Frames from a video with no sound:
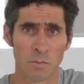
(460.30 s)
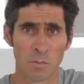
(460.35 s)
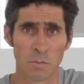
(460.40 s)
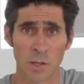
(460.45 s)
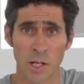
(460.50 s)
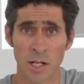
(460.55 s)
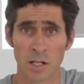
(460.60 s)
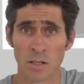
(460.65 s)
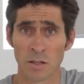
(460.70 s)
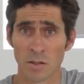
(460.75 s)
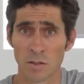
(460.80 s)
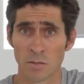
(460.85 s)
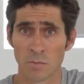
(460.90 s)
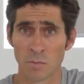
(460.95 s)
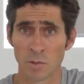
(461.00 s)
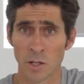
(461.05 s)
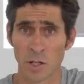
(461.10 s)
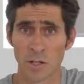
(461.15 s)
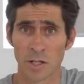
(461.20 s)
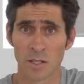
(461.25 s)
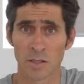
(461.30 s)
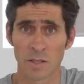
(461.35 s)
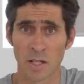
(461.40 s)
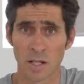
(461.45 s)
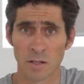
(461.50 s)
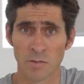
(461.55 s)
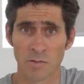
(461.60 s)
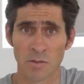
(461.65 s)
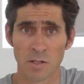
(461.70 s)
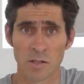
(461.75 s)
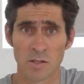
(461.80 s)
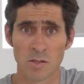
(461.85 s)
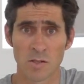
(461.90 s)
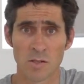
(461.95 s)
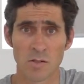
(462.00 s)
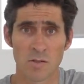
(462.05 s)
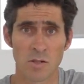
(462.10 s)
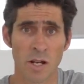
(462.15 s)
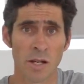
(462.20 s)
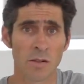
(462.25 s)
branded product out of Western
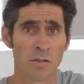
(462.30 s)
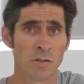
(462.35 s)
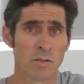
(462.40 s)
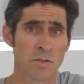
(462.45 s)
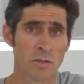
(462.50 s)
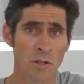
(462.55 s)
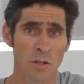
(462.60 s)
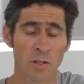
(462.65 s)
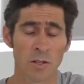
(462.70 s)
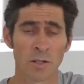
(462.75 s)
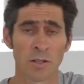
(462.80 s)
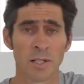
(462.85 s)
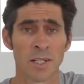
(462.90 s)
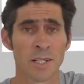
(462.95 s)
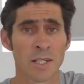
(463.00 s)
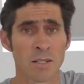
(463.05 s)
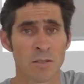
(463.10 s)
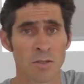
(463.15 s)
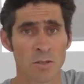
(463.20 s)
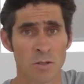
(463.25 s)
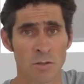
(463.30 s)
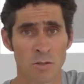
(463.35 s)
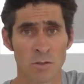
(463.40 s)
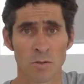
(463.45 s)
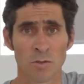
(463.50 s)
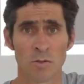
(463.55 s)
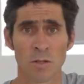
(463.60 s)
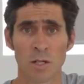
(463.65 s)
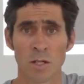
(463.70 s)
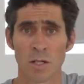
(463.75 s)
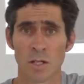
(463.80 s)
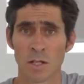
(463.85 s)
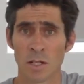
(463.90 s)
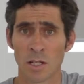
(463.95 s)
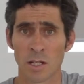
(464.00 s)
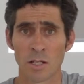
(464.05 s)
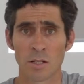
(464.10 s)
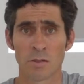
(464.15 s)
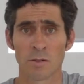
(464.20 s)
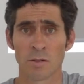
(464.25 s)
Australia is going to lead to
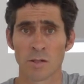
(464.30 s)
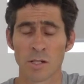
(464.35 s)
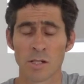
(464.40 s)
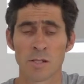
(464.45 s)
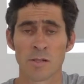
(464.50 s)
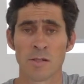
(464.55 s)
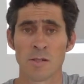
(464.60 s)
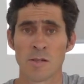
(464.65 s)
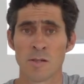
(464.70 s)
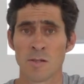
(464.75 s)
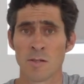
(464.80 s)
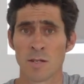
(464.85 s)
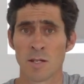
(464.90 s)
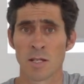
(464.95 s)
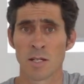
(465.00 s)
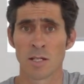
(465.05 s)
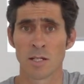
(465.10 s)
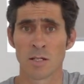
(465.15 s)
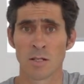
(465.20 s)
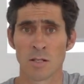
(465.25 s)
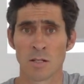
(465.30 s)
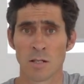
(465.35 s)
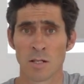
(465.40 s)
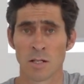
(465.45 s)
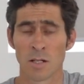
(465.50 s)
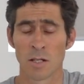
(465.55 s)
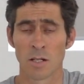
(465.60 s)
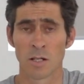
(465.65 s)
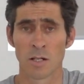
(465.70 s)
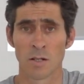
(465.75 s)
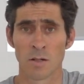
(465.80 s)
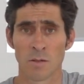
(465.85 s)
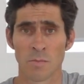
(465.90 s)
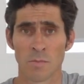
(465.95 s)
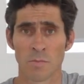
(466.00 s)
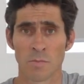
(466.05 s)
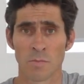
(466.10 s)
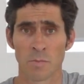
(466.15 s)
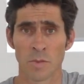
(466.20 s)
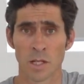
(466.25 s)
increases
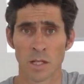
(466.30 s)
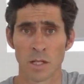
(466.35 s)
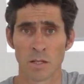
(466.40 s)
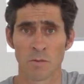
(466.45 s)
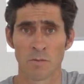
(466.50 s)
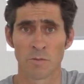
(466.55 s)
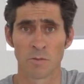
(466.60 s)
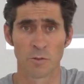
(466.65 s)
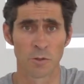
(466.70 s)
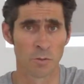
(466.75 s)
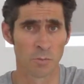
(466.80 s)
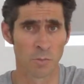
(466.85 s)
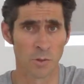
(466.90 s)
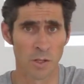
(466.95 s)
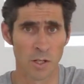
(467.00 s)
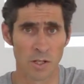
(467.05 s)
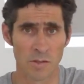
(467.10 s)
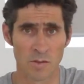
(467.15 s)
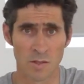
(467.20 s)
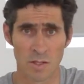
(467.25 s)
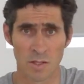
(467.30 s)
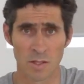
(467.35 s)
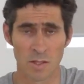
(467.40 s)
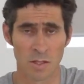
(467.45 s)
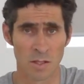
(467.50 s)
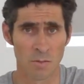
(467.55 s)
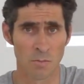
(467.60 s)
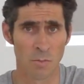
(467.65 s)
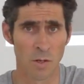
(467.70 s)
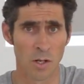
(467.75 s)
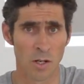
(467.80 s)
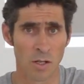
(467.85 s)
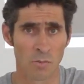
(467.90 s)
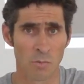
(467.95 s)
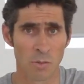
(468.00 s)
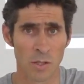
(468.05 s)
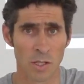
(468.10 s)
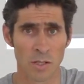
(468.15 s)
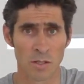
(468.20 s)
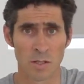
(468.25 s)
in fruit price, in my
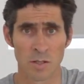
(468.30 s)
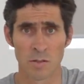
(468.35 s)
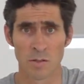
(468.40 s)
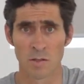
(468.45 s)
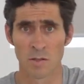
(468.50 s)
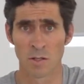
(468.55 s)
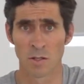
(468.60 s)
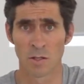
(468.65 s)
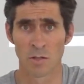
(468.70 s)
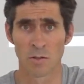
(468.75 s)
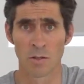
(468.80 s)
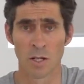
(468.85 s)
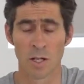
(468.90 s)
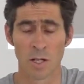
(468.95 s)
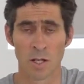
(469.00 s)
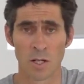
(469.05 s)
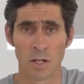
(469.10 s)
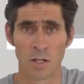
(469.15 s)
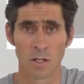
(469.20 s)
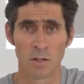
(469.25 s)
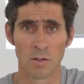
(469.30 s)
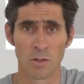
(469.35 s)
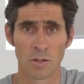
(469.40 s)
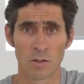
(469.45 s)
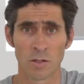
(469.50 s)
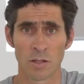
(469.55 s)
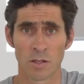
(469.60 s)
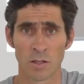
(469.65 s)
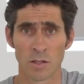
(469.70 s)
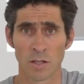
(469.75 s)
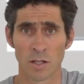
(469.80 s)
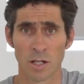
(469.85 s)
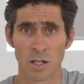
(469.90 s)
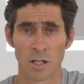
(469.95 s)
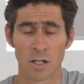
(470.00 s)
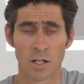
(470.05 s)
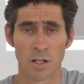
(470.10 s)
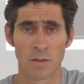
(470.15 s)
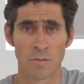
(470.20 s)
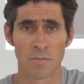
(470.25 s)
opinion. So look,
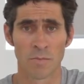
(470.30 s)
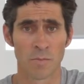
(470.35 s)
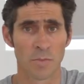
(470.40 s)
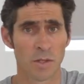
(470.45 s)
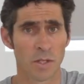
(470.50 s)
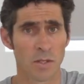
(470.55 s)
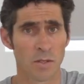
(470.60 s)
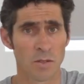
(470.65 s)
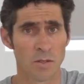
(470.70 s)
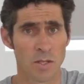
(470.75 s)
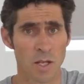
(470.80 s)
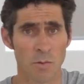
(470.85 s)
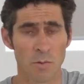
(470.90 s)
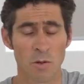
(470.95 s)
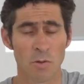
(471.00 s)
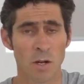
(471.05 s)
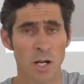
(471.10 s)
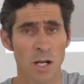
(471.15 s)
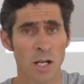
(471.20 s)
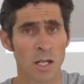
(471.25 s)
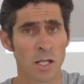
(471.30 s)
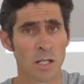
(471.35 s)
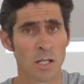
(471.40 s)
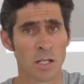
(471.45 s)
WA